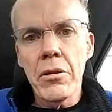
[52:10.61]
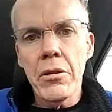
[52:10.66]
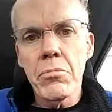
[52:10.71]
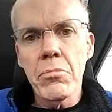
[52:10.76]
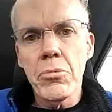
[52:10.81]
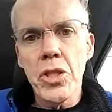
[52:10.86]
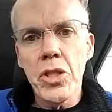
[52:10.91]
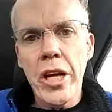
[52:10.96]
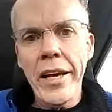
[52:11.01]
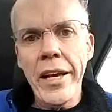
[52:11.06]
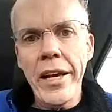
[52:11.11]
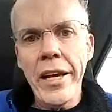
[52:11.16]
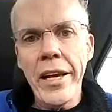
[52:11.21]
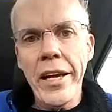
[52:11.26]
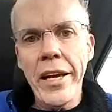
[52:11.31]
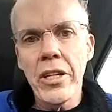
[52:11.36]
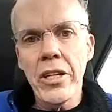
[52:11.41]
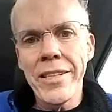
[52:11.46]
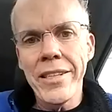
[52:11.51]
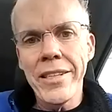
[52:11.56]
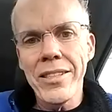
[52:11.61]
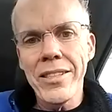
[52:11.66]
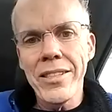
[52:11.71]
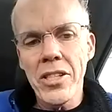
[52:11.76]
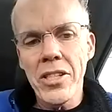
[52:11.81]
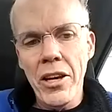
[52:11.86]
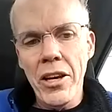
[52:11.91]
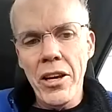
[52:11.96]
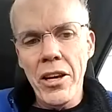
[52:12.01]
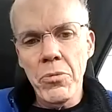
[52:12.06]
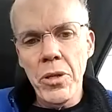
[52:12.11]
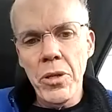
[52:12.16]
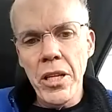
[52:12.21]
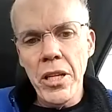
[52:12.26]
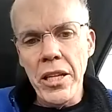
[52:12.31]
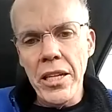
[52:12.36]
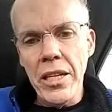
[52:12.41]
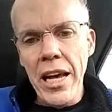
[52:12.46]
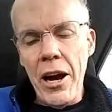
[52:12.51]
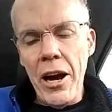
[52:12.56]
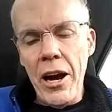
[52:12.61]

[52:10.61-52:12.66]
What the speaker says: change done at the scale we need. Now,